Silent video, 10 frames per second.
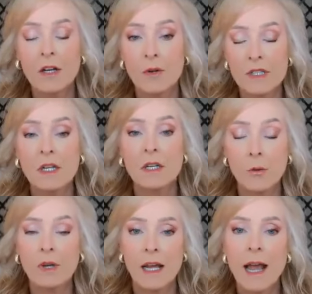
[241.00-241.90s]
you know,
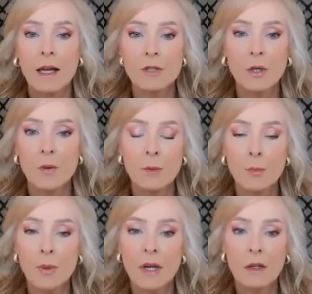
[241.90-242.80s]
continuing to add to it
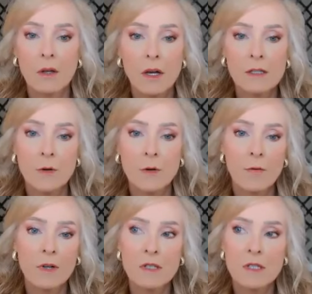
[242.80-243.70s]
and putting lots of
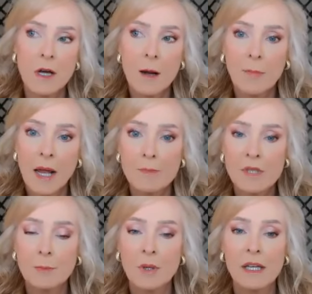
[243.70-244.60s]
different stop
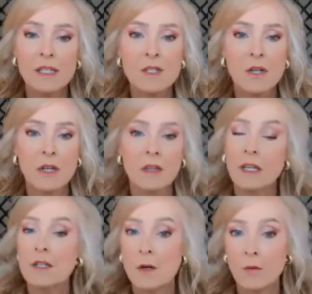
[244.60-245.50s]
gaps in place so that
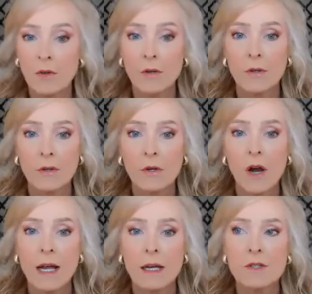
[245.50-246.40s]
things don't fall through the
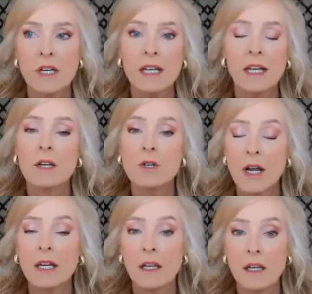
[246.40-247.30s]
cracks, and
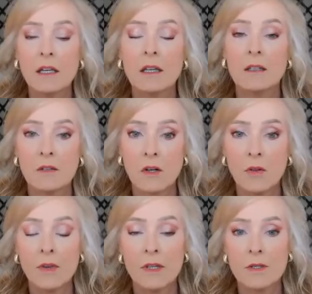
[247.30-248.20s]
checking in
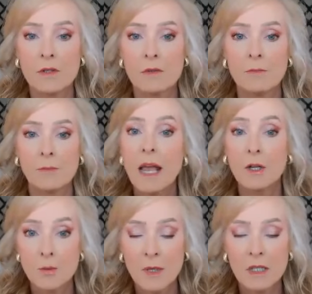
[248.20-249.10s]
on this
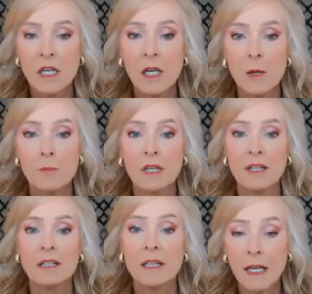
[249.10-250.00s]
management team
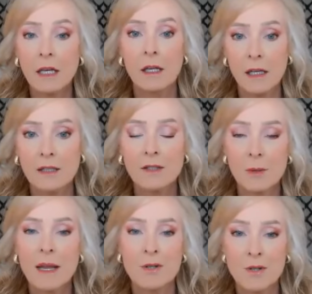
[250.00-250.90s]
daily
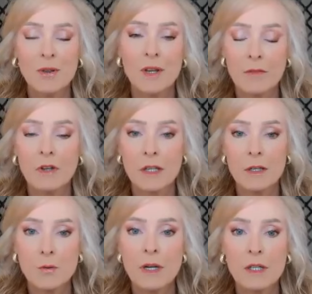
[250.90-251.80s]
to make sure that
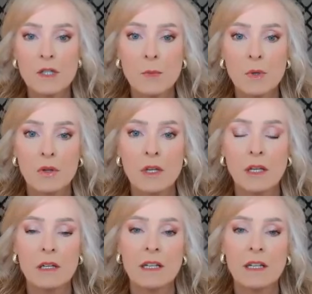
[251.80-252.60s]
everything is running smoothly.